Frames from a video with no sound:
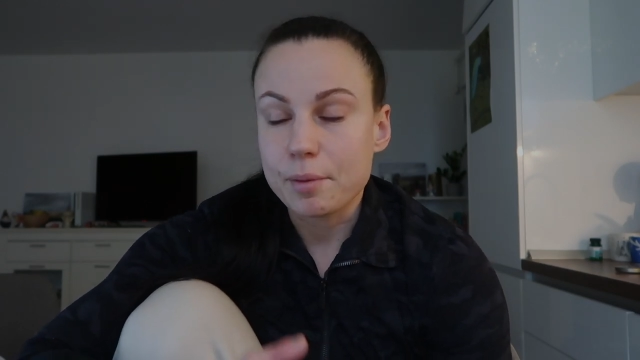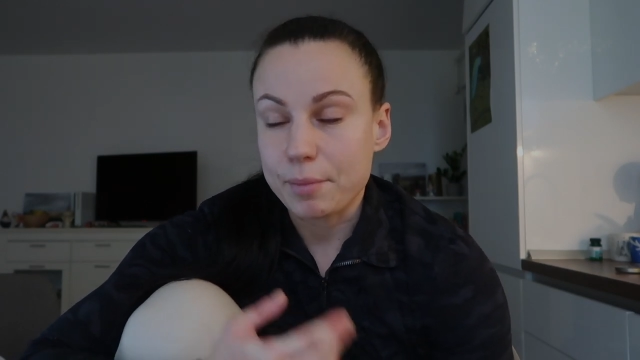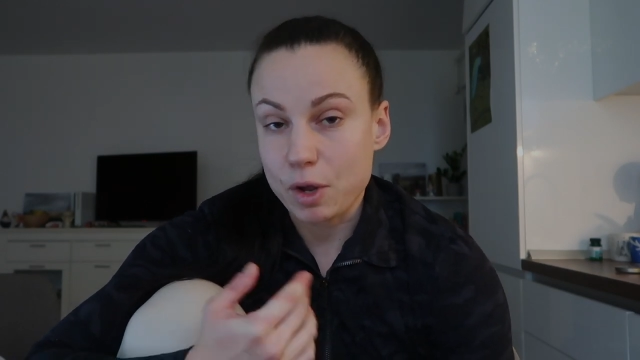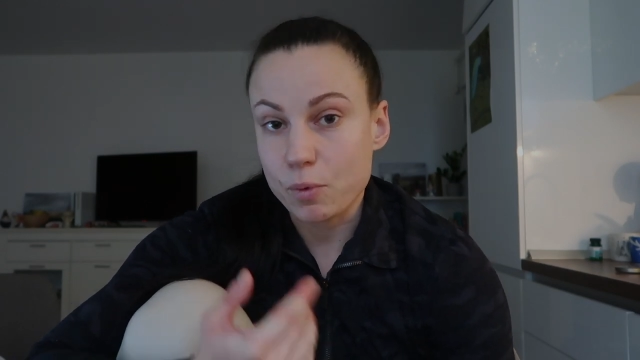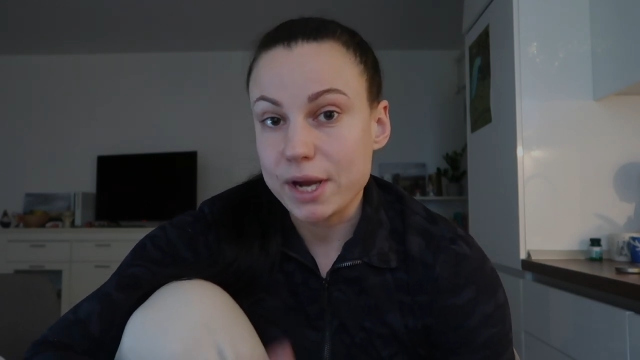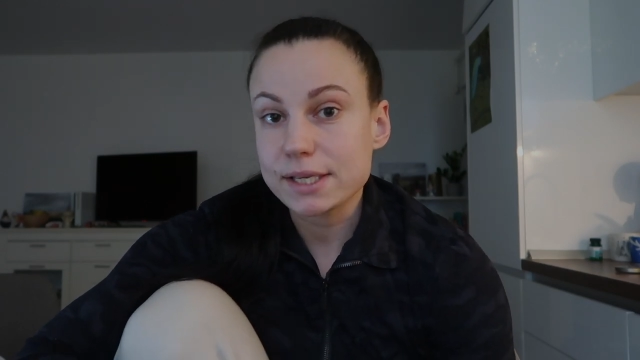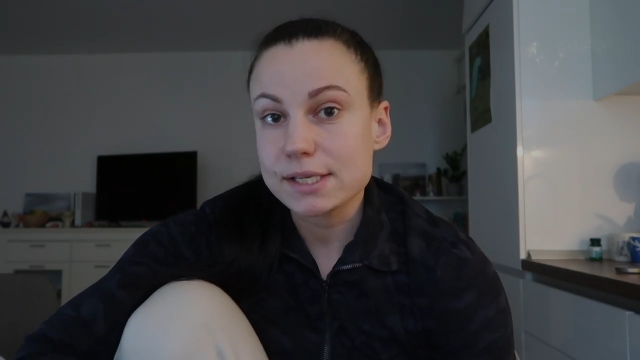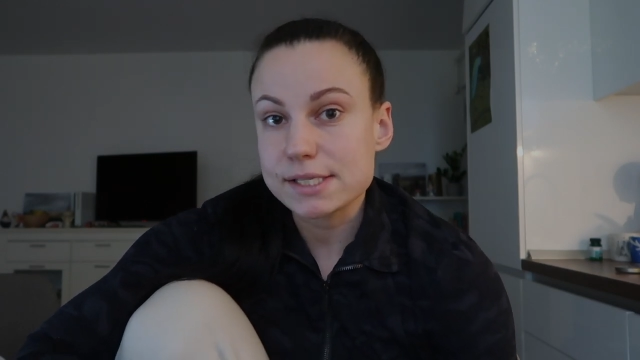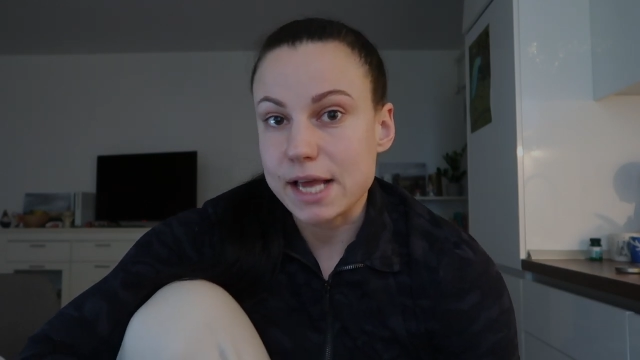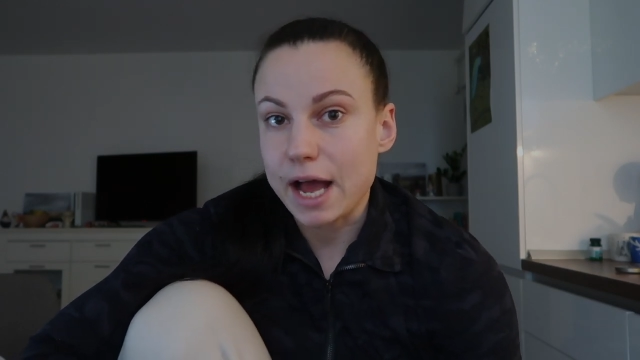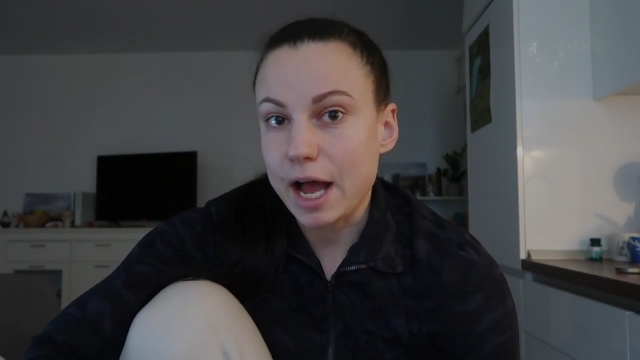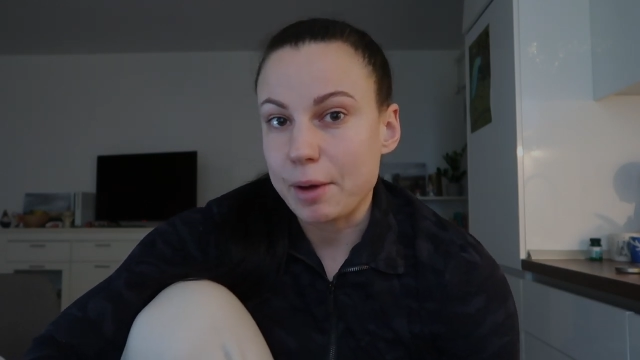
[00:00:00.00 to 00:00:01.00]
weight is
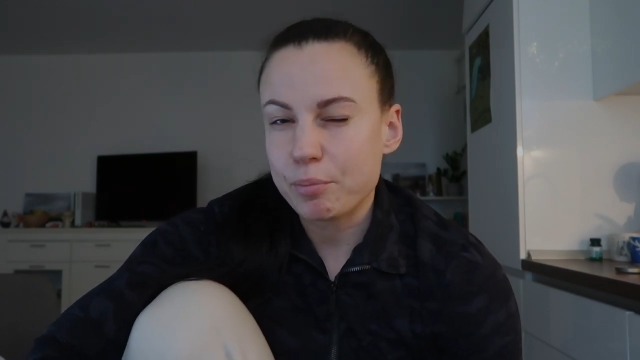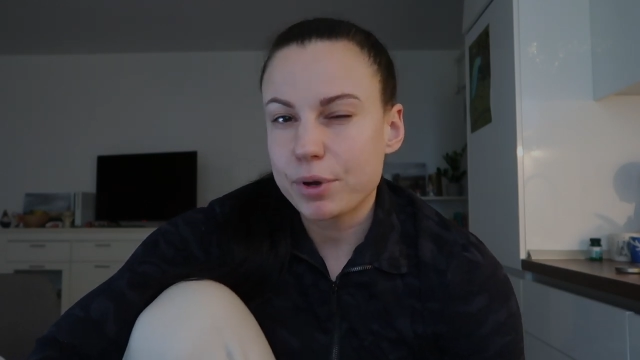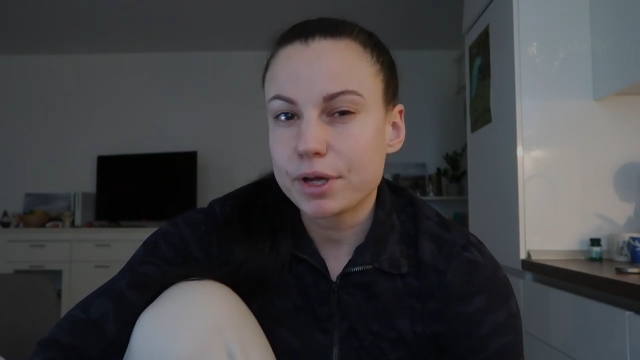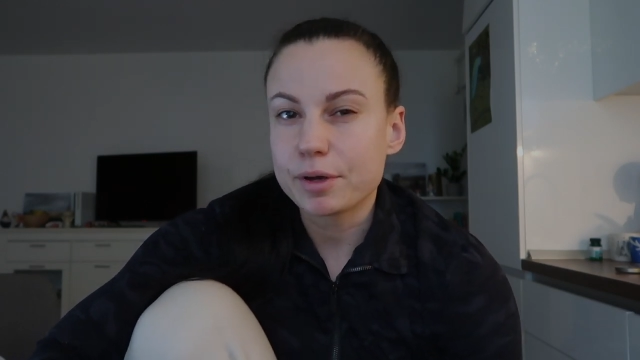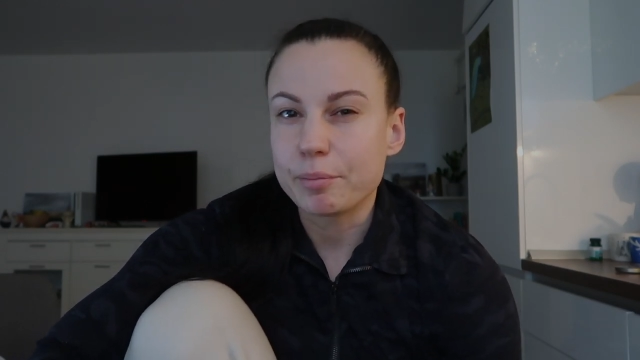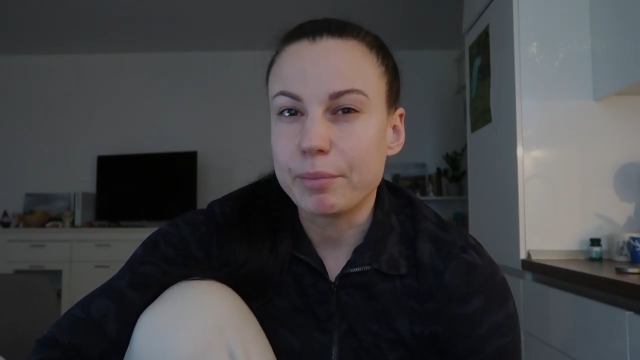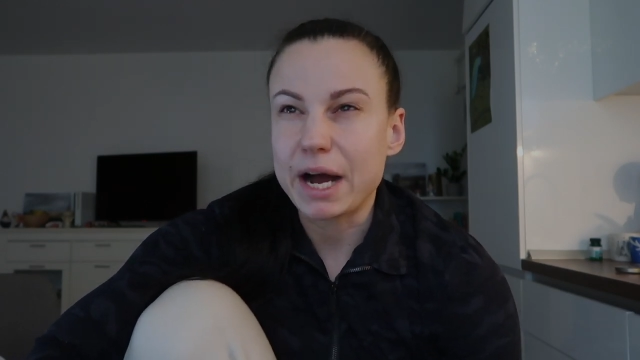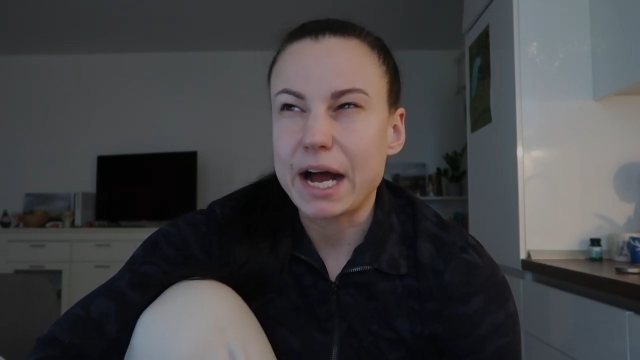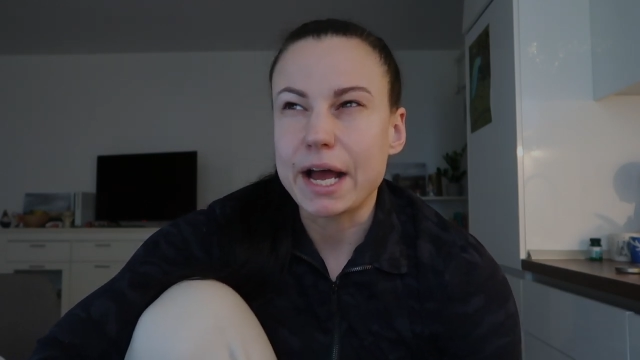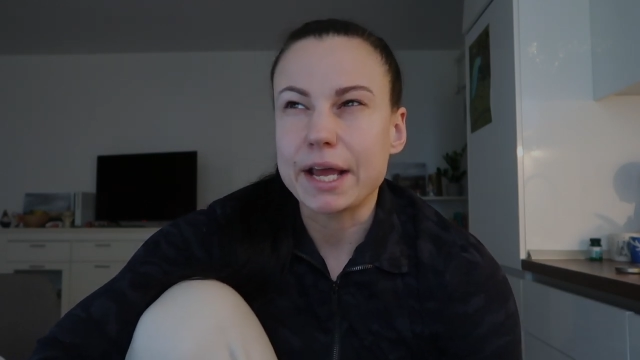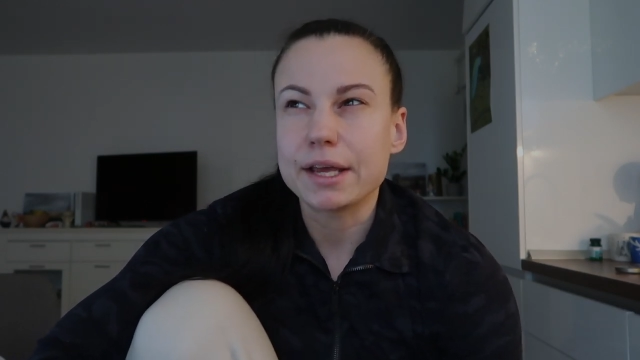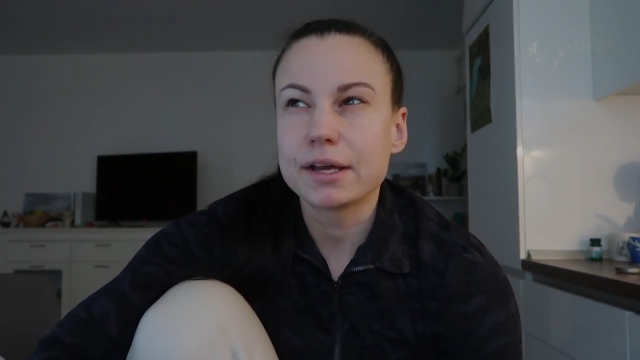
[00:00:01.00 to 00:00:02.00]
up
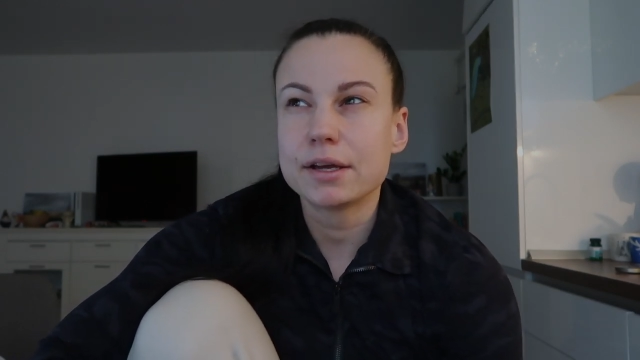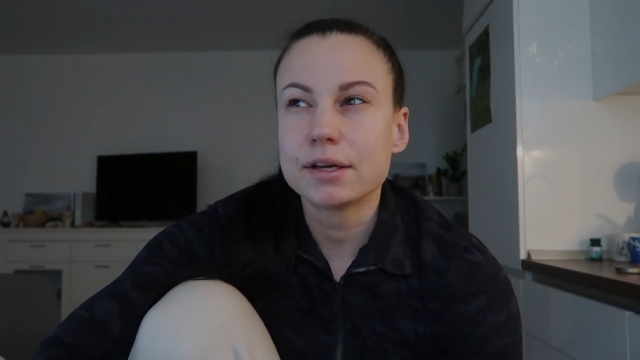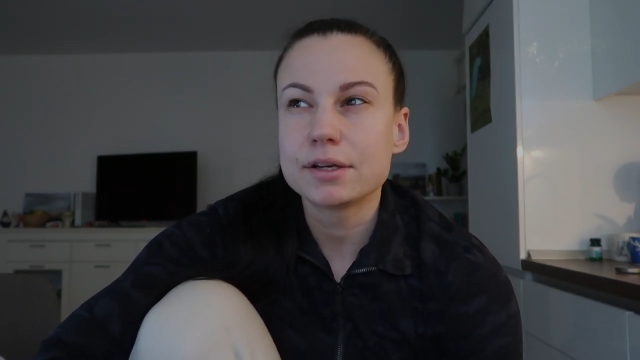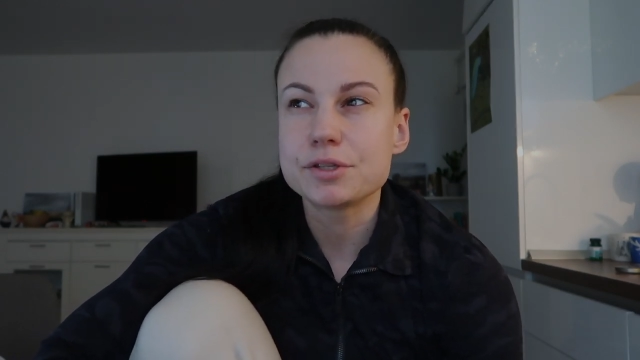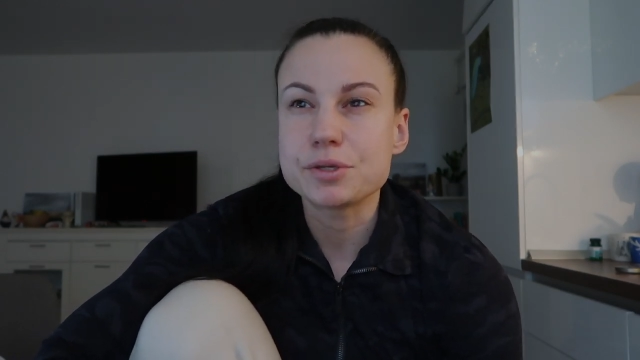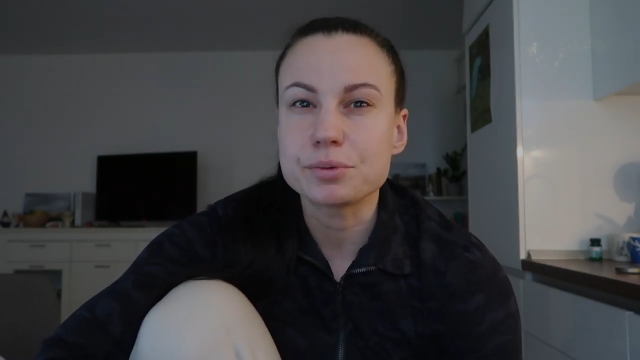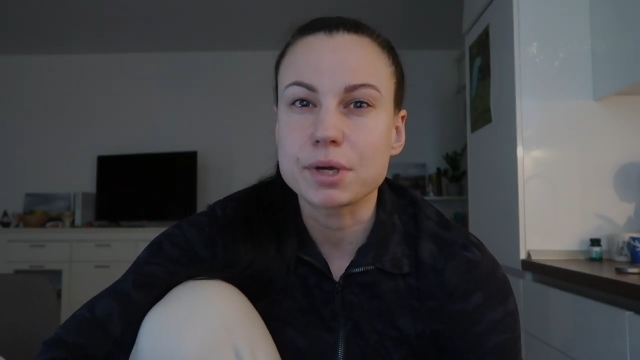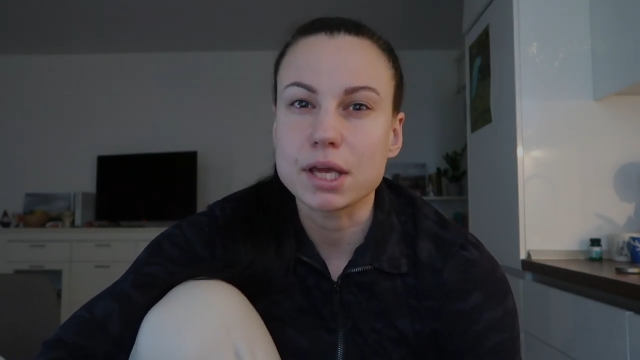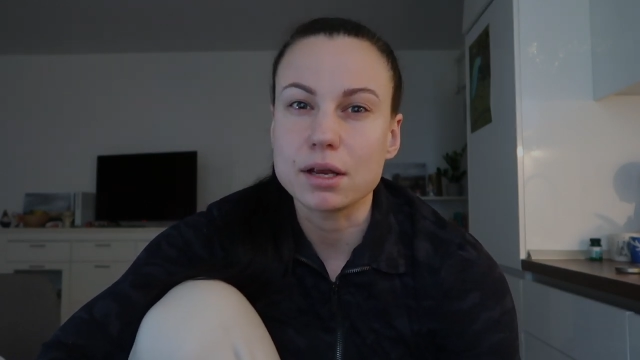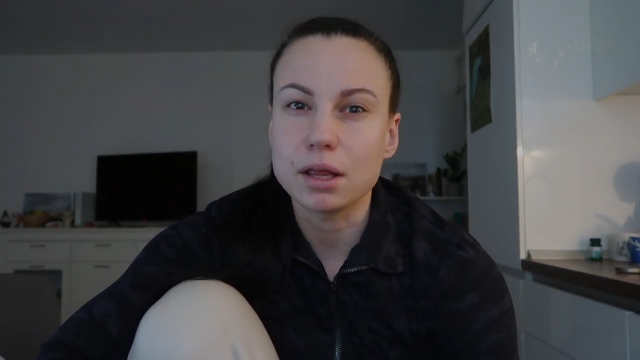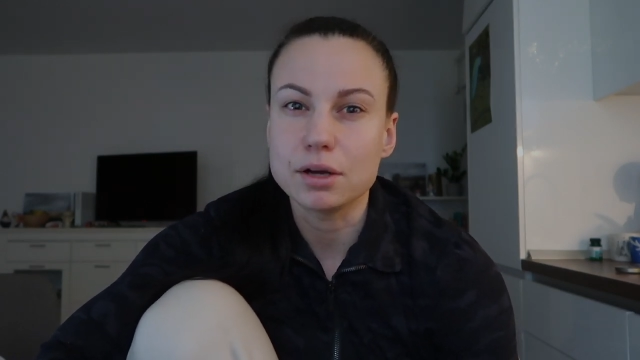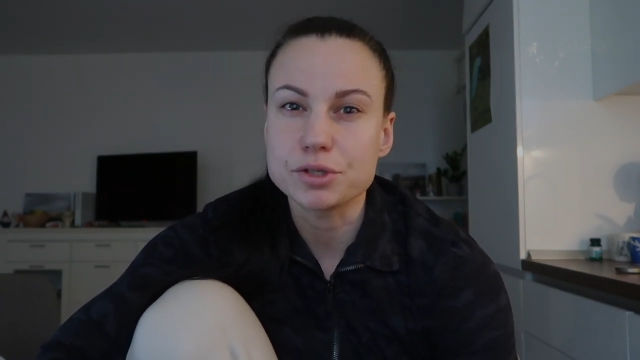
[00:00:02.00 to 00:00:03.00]
by 2
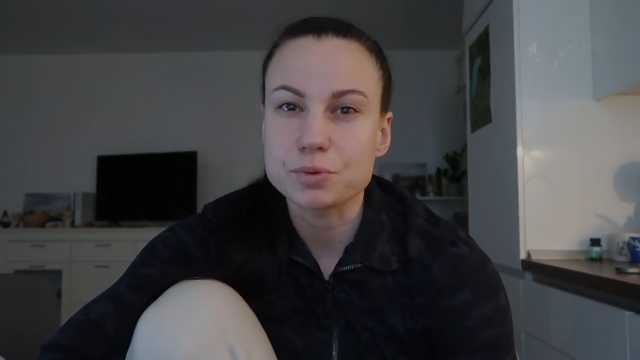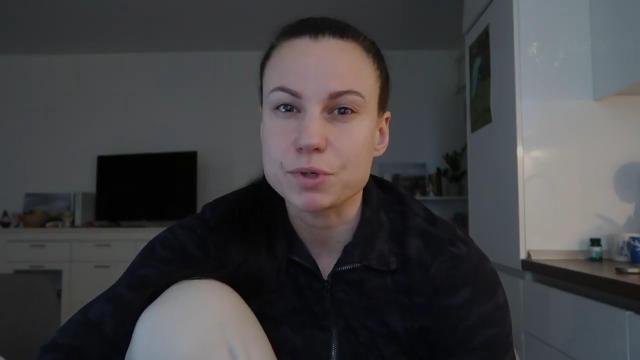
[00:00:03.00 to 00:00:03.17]
kilos,